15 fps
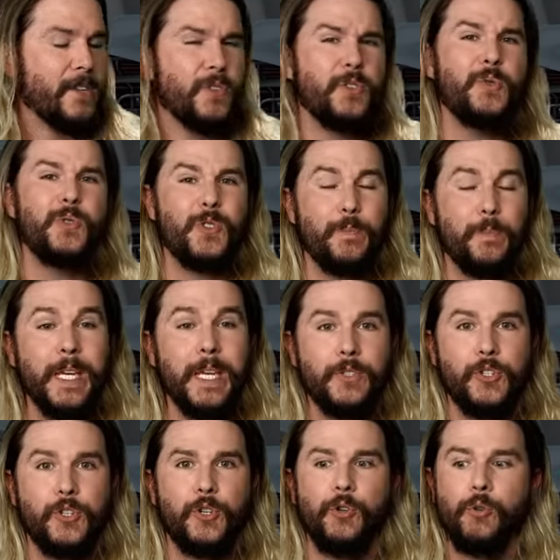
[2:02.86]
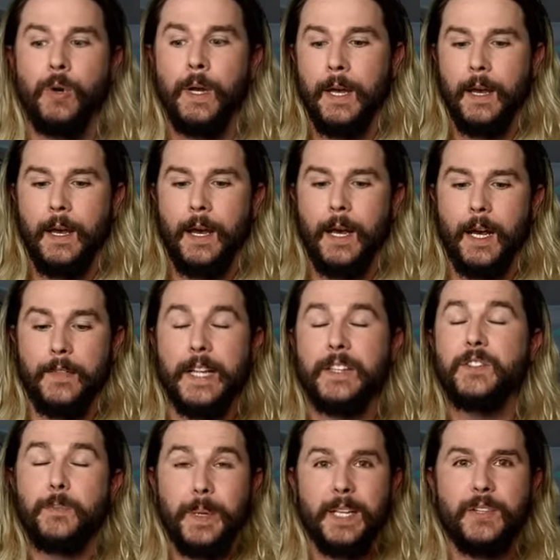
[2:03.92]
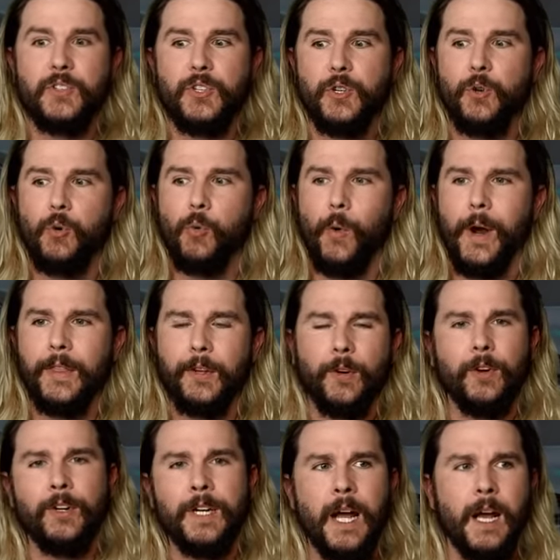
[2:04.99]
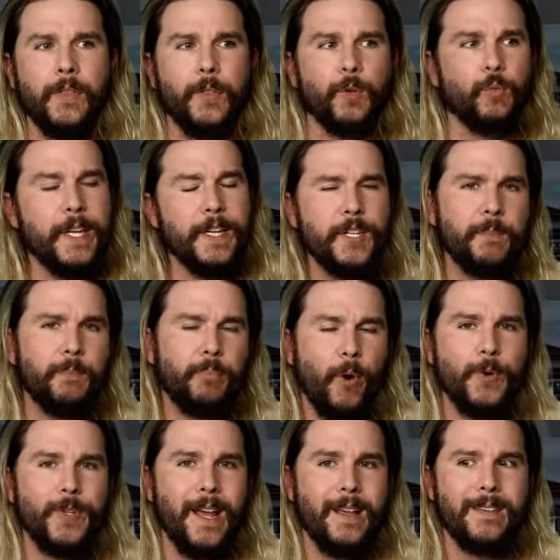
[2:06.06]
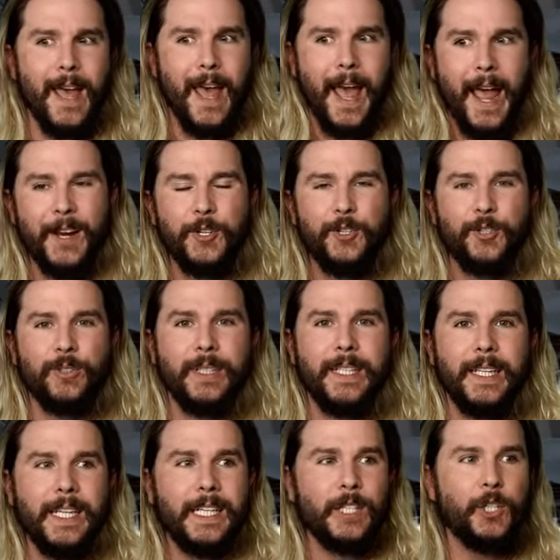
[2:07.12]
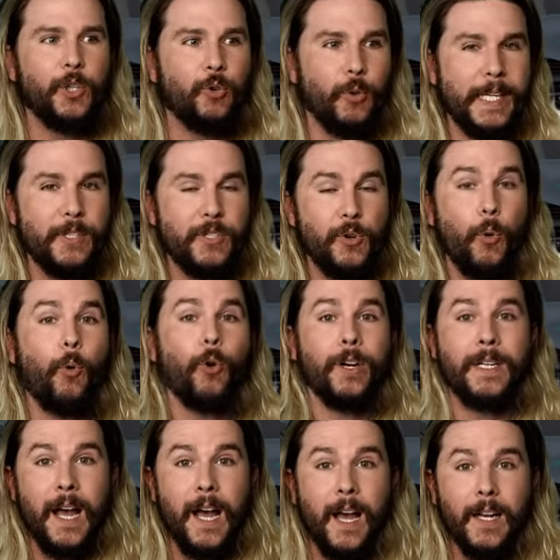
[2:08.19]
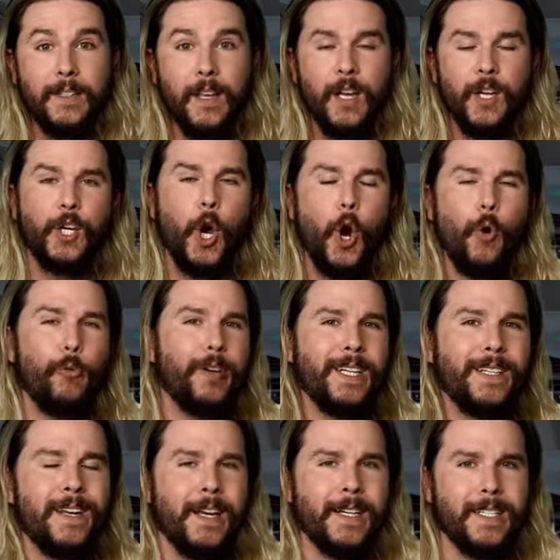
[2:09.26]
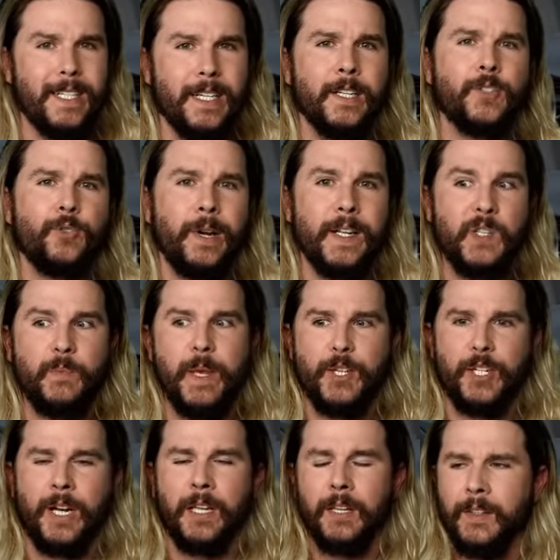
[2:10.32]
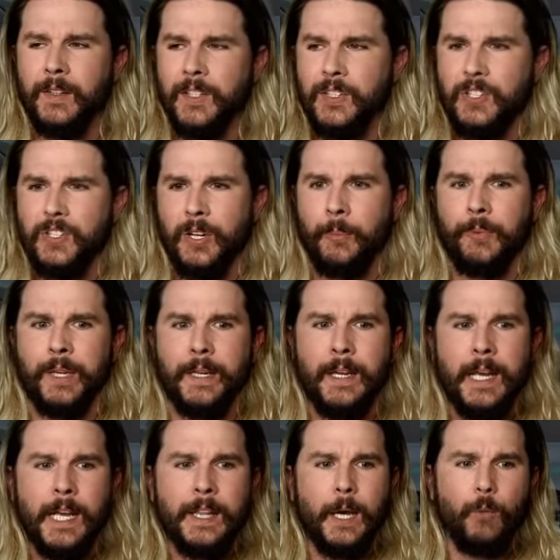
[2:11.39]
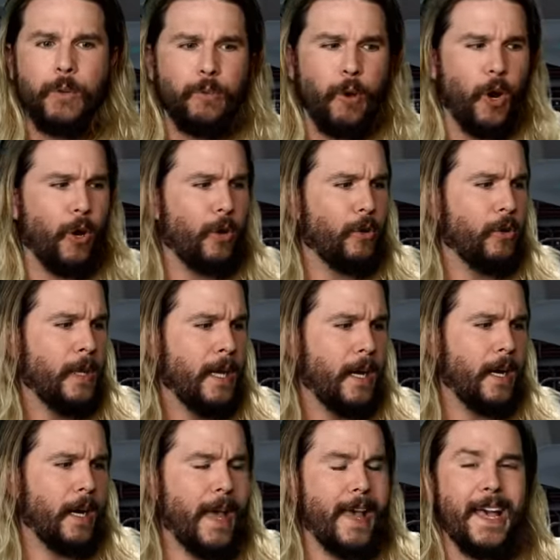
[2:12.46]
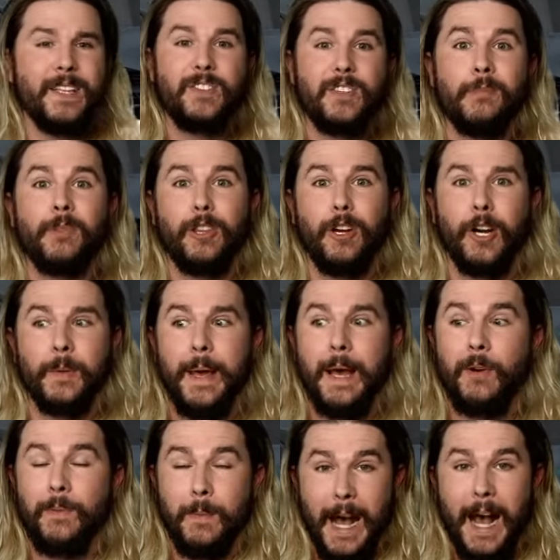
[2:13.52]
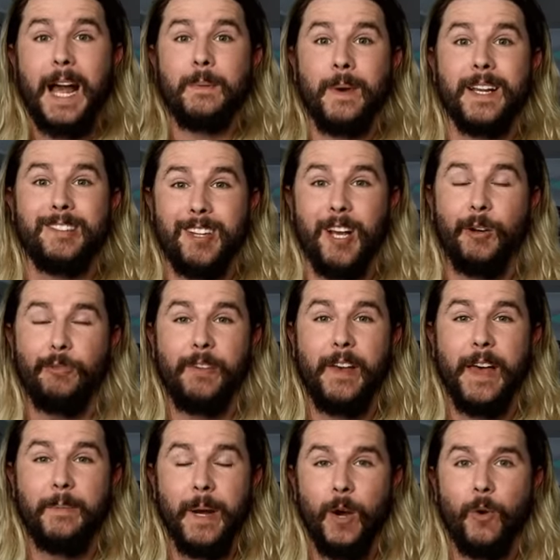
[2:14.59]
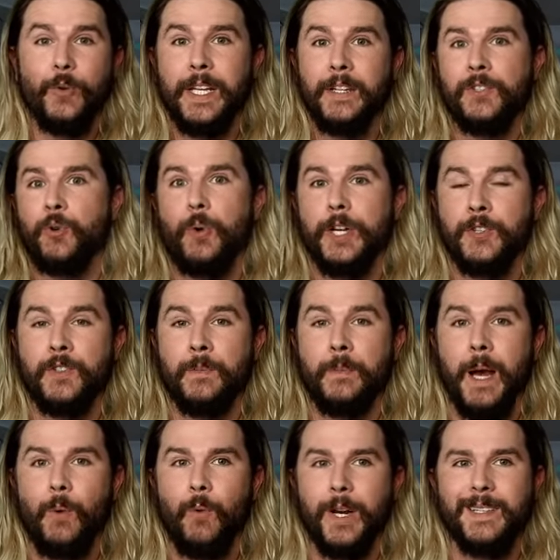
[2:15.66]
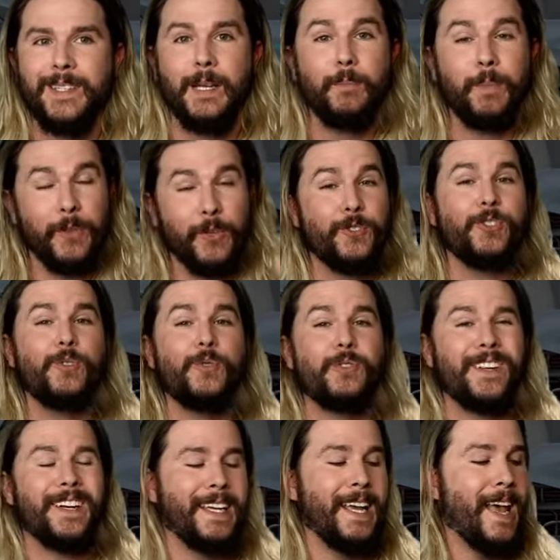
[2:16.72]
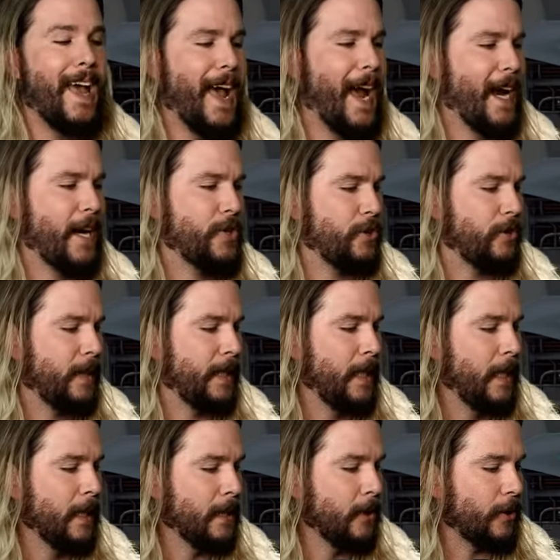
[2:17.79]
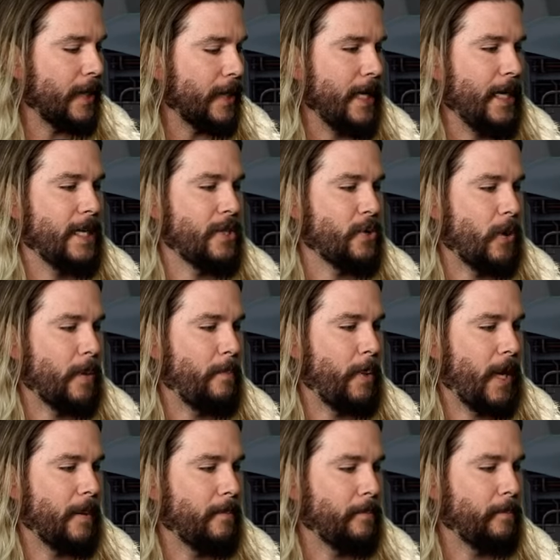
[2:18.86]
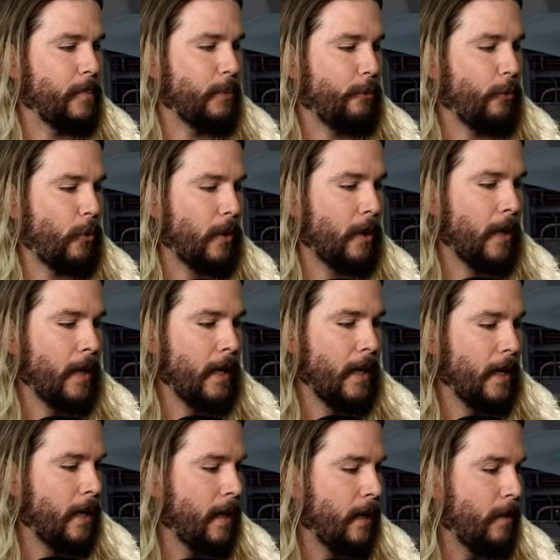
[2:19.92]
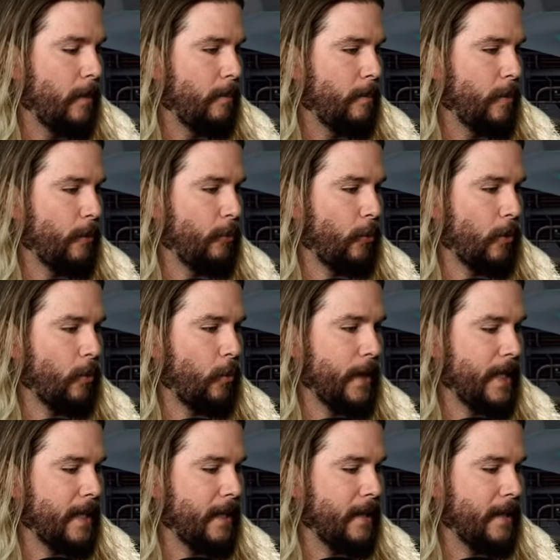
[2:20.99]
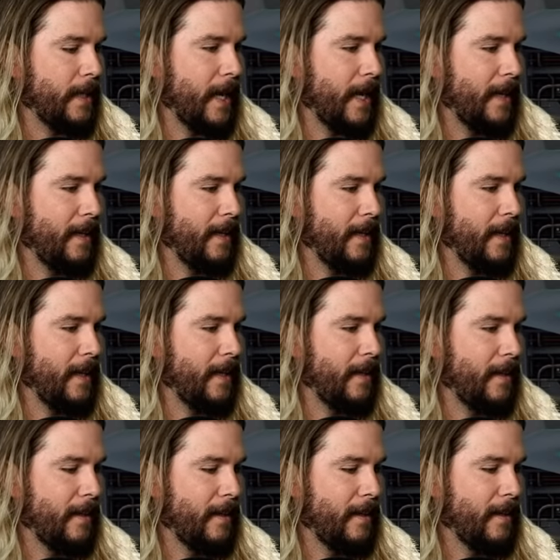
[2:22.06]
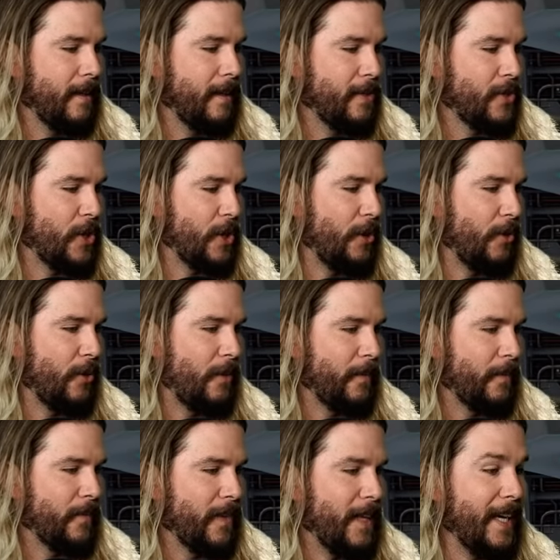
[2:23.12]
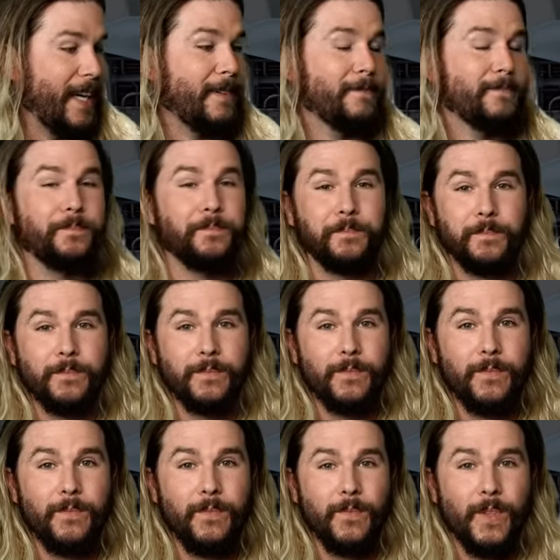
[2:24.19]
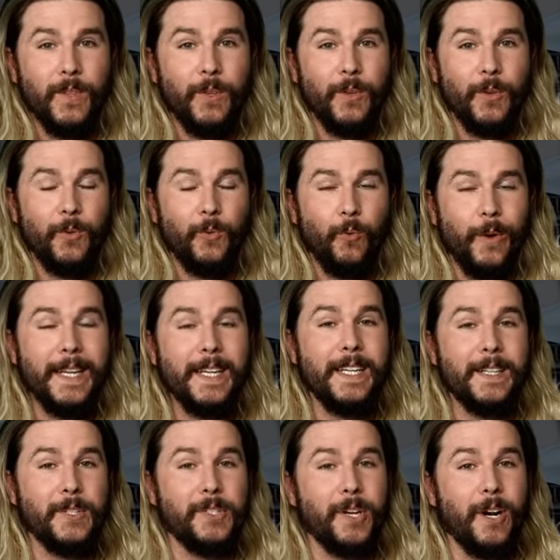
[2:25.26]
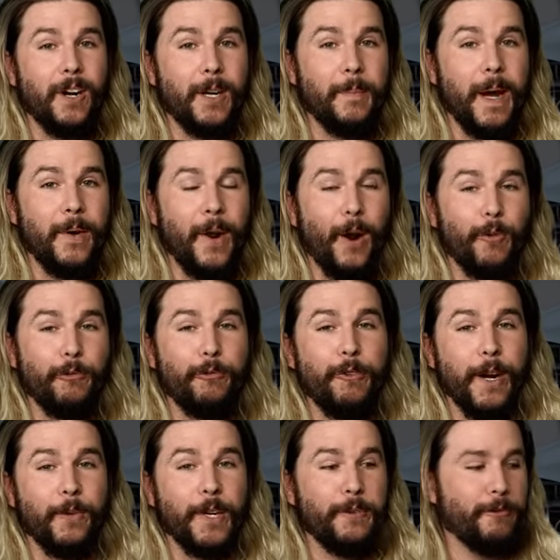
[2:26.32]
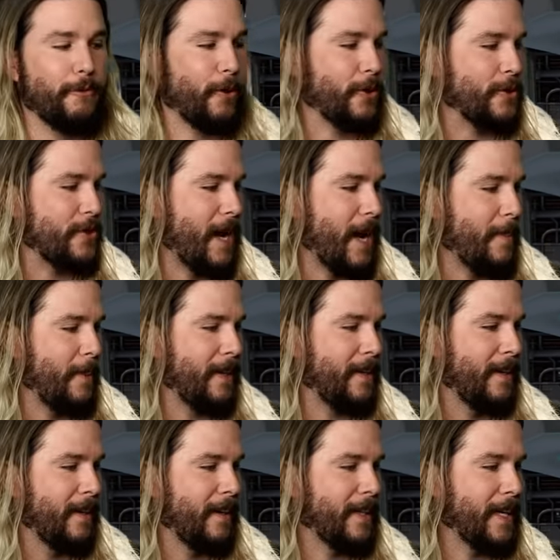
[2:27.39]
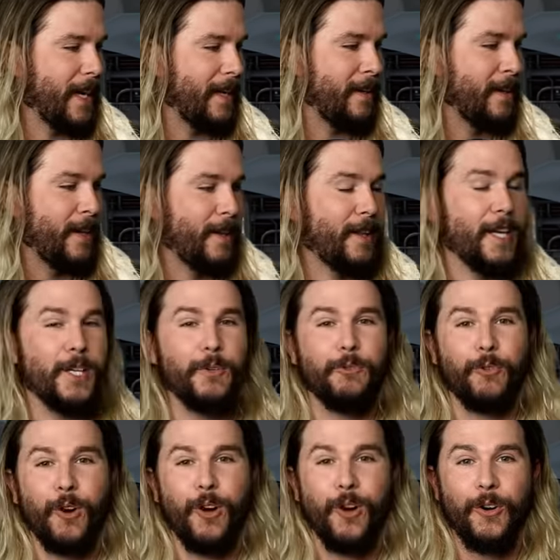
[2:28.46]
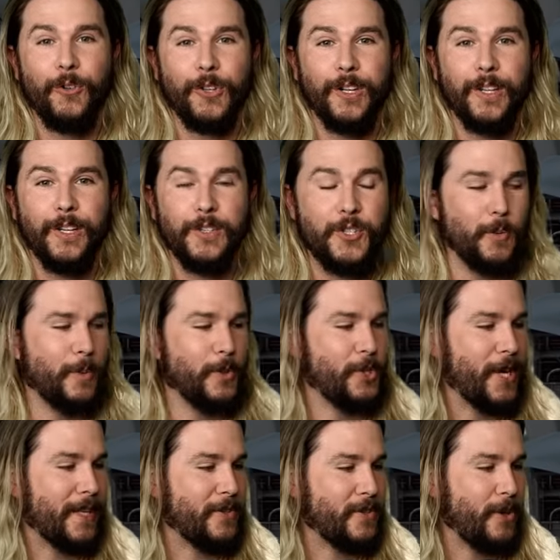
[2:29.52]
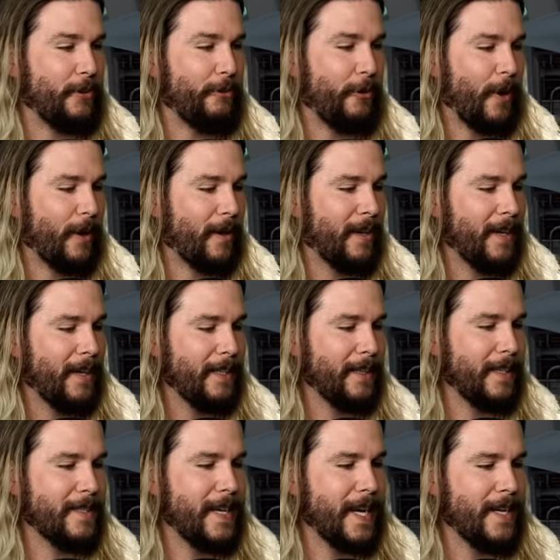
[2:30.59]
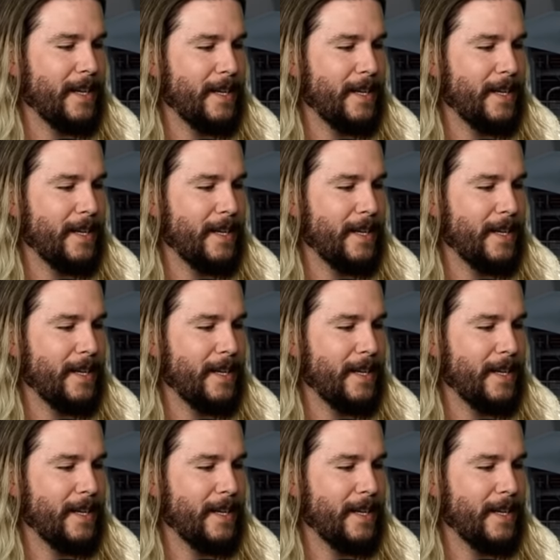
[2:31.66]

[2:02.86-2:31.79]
to speak to. Uh, that speaks to whether or not the recent protests actually increased or not COVID 19 transmission. I think this is something that we've all uh, had some thought about. I myself have had my own intuitions about what it did, but there's a new study actually looking into it. But before before we get into it, we need to talk about our very first topic. Again, thank you for all the super chats so far. Let's get